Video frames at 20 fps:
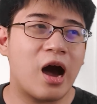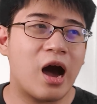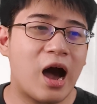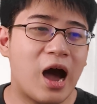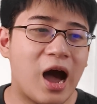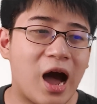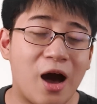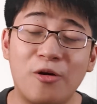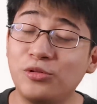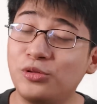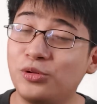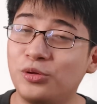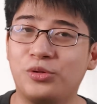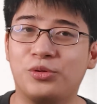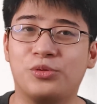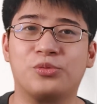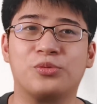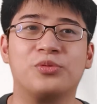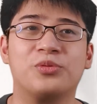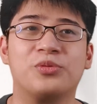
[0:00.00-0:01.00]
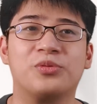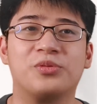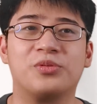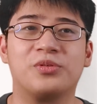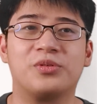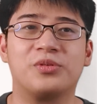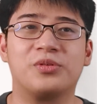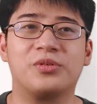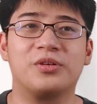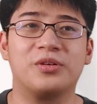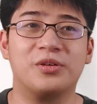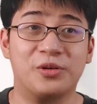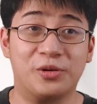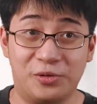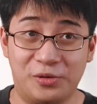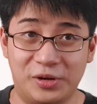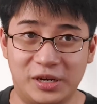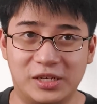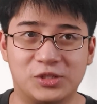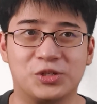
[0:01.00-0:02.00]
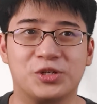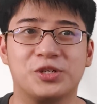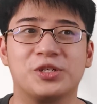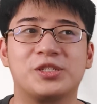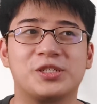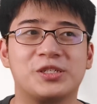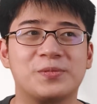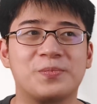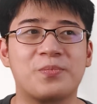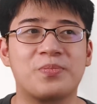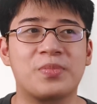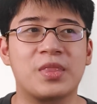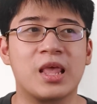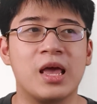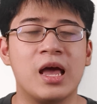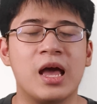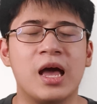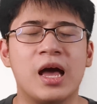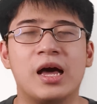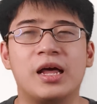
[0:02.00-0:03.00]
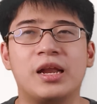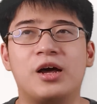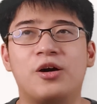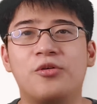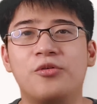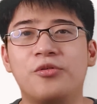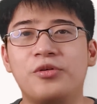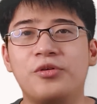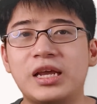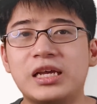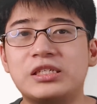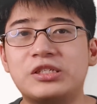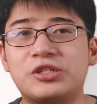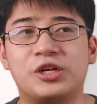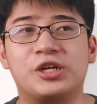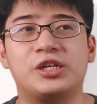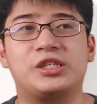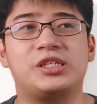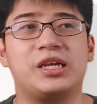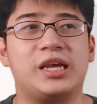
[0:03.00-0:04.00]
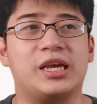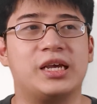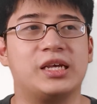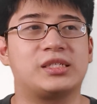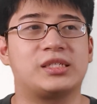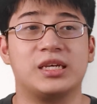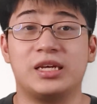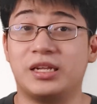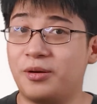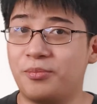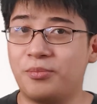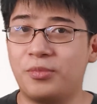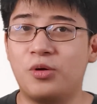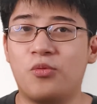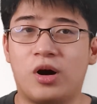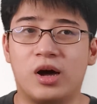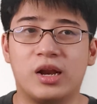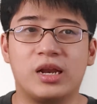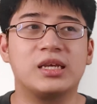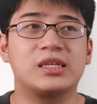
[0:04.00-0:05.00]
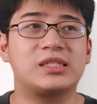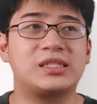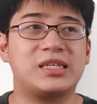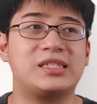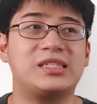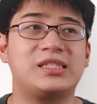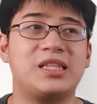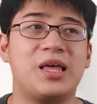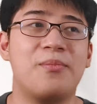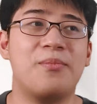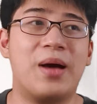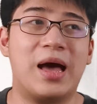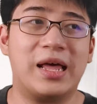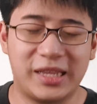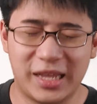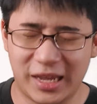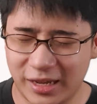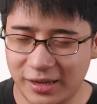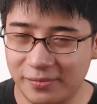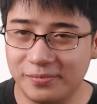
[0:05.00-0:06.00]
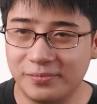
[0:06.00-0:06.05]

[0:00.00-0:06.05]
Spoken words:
how to do research. Now, research is number one, systematic.